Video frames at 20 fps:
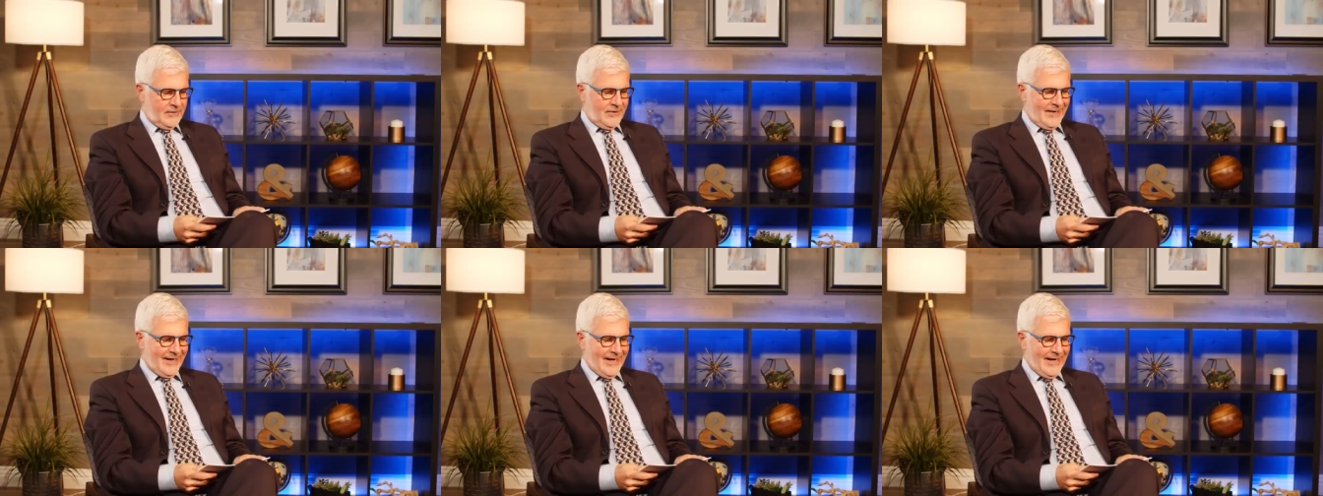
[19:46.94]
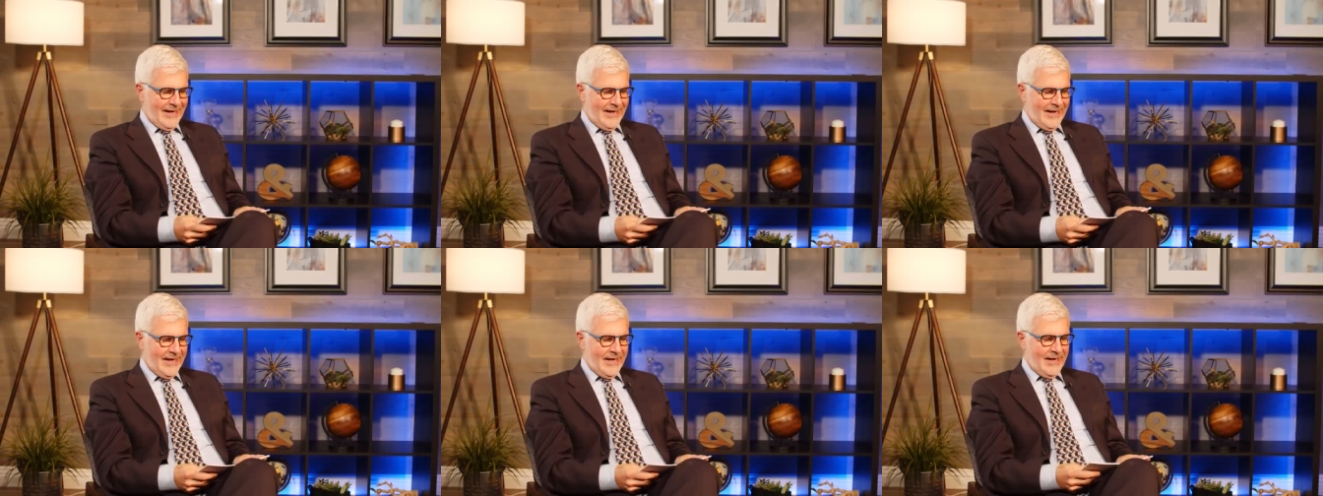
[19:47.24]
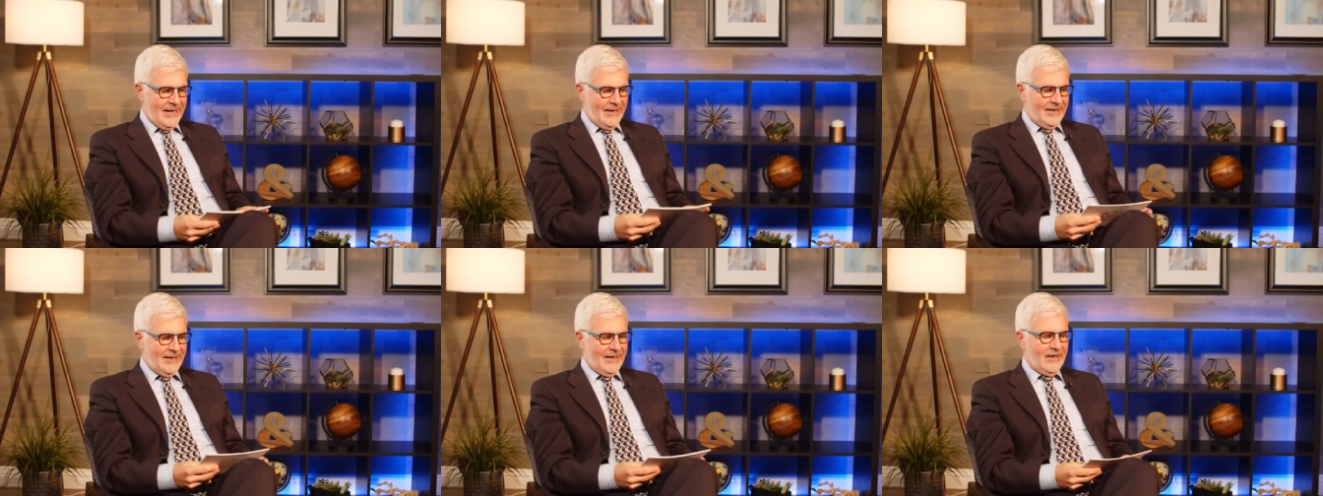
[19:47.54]

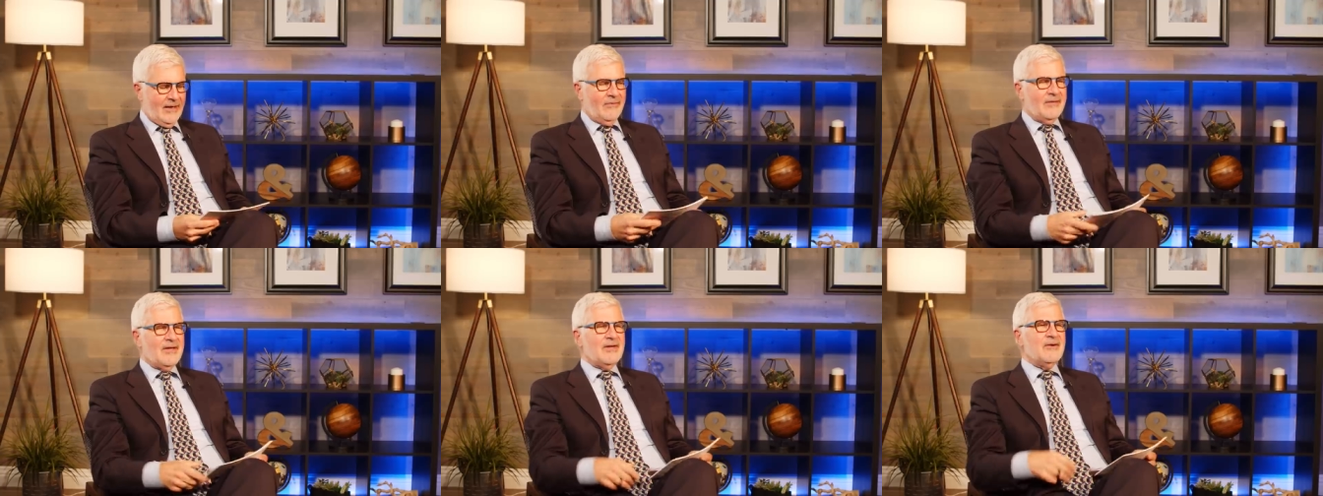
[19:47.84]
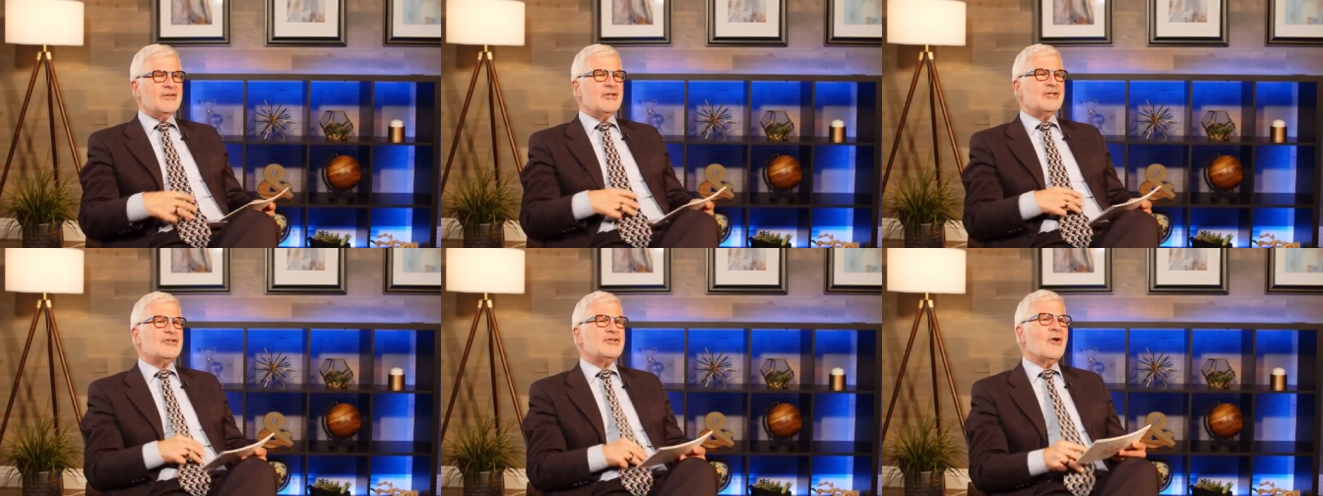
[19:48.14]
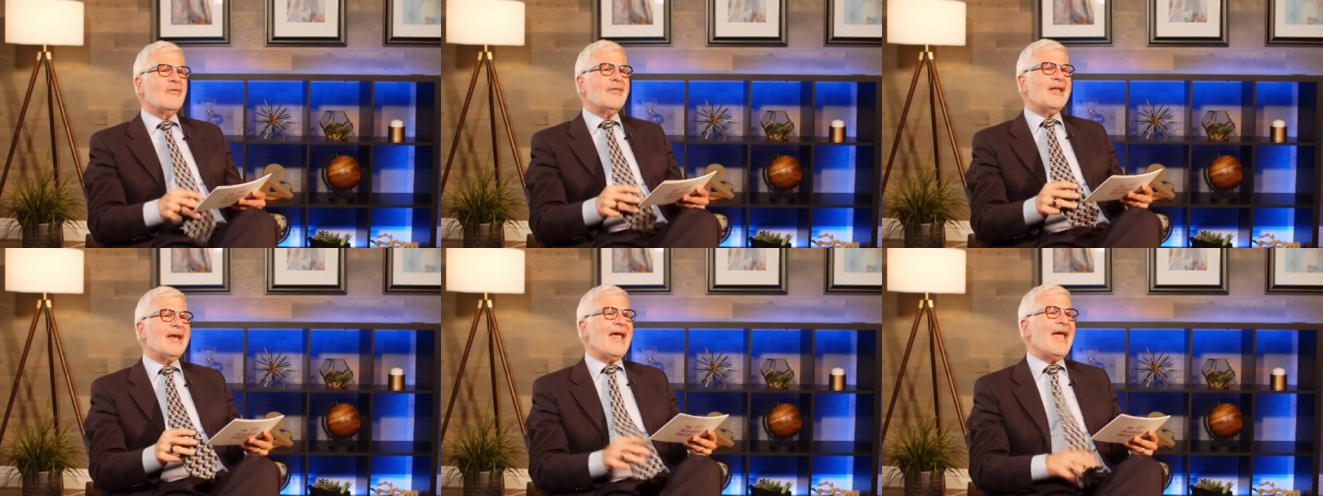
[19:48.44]
any that just show
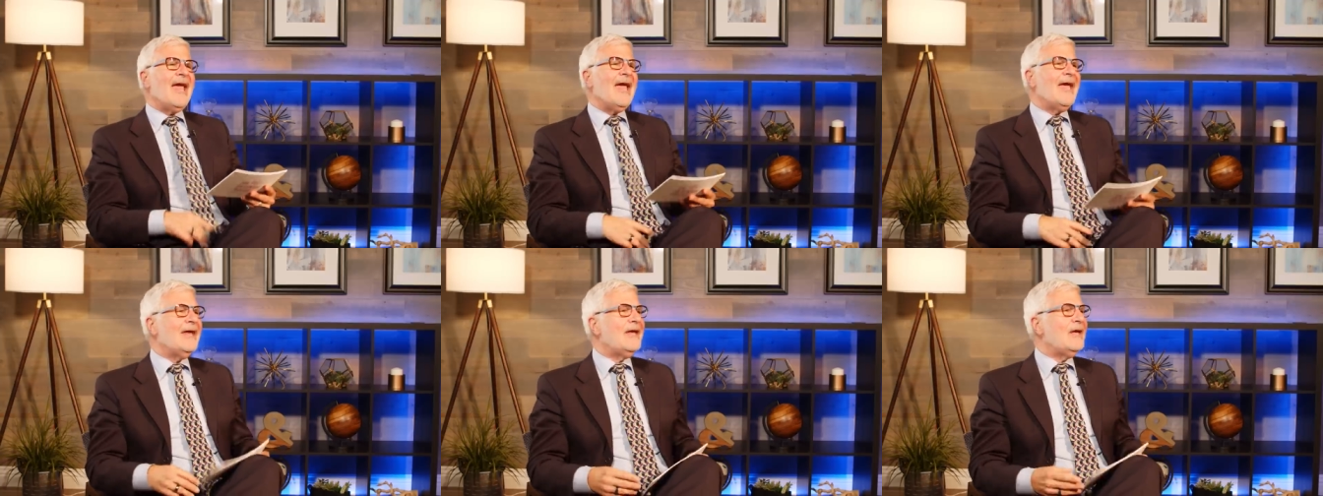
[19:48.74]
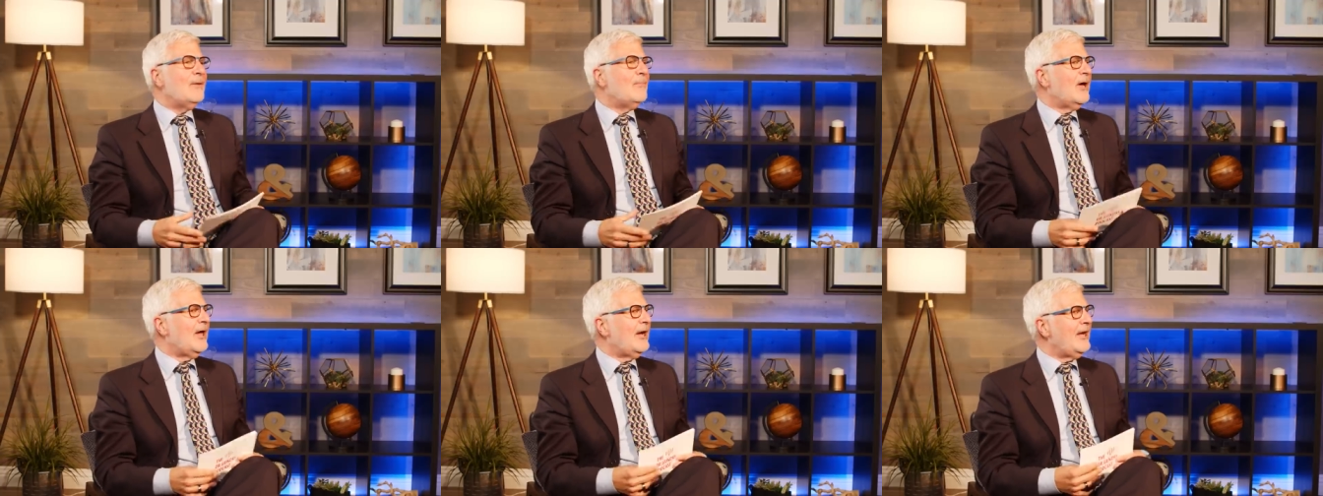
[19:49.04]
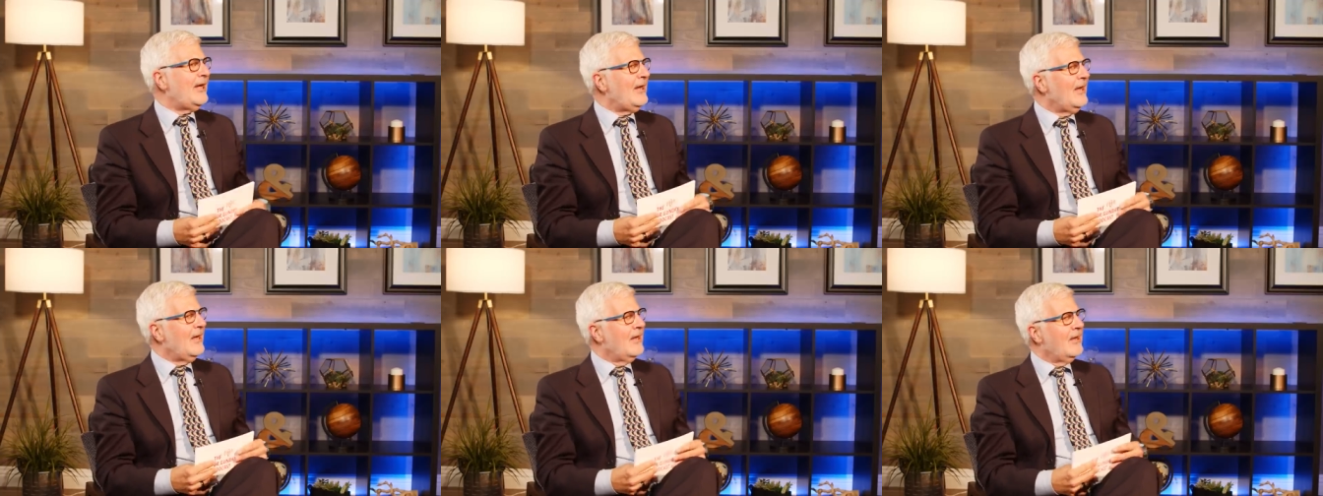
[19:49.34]
that
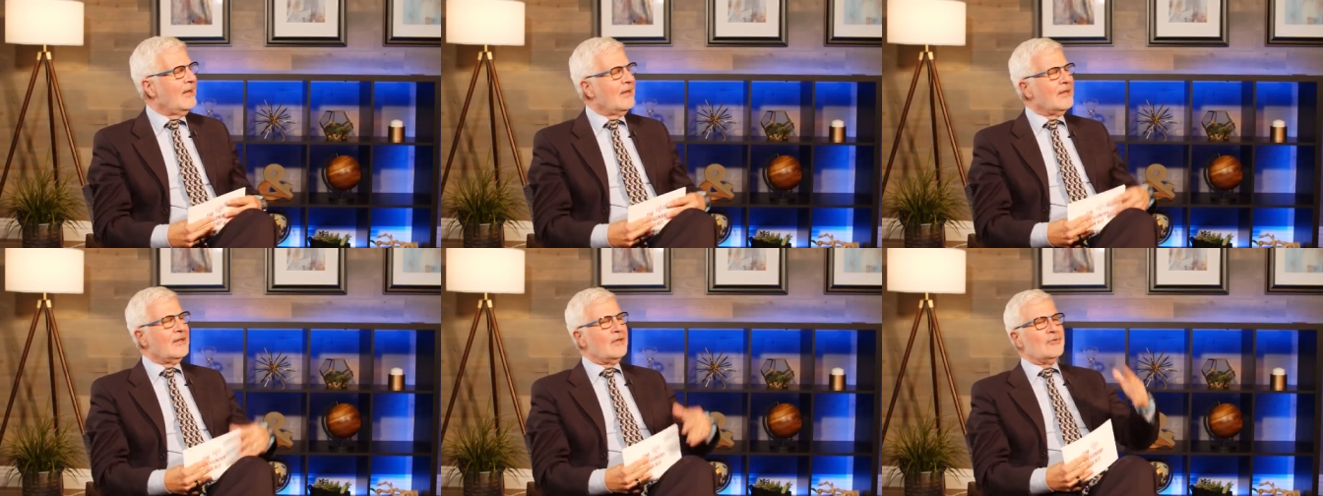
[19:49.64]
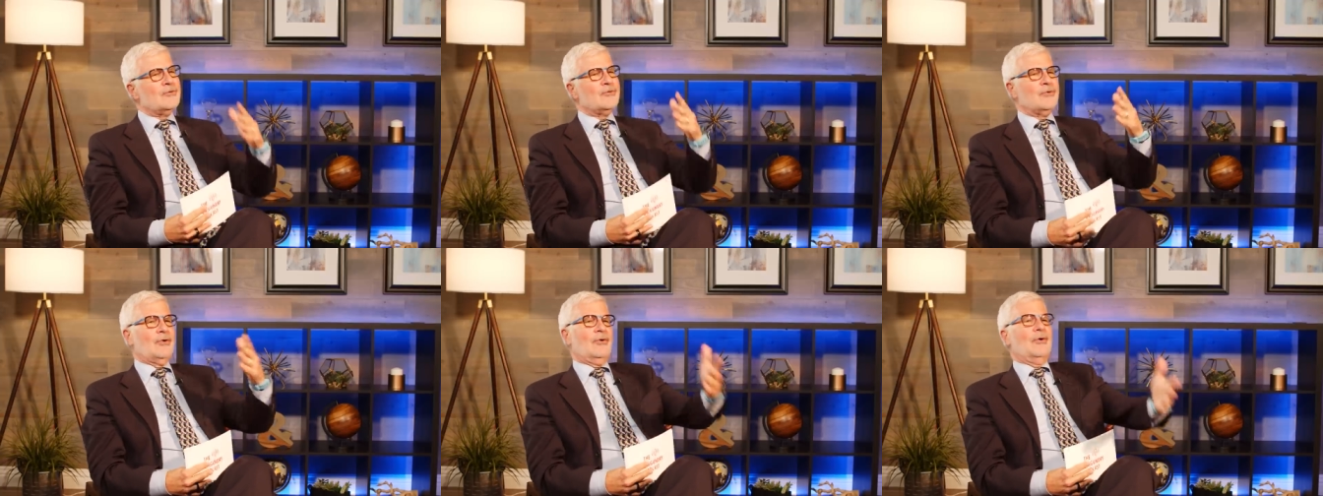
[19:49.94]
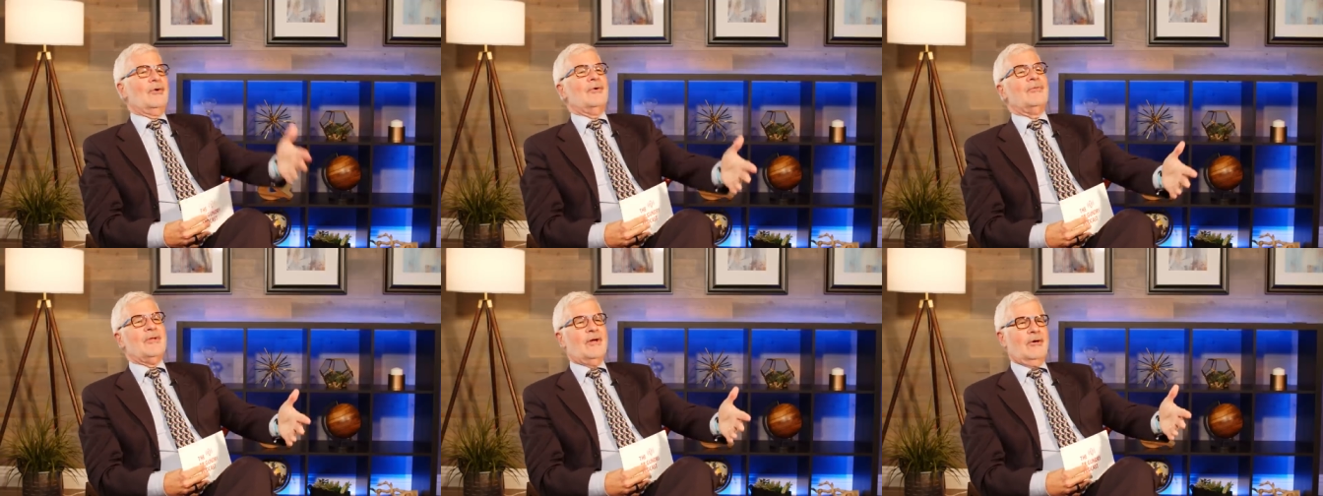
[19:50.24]
anybody can
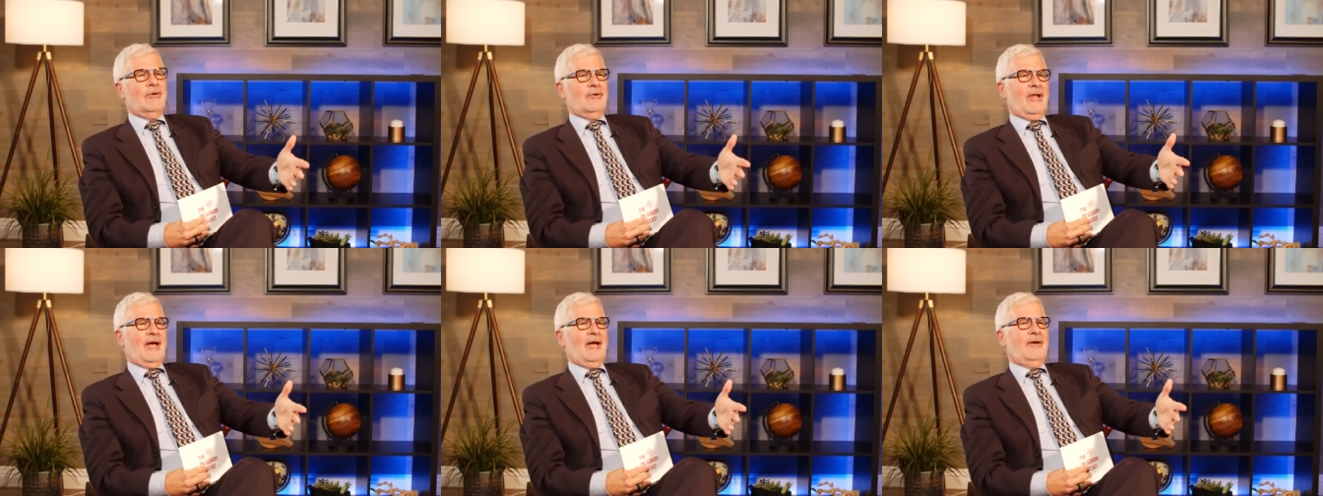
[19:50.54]
turn their life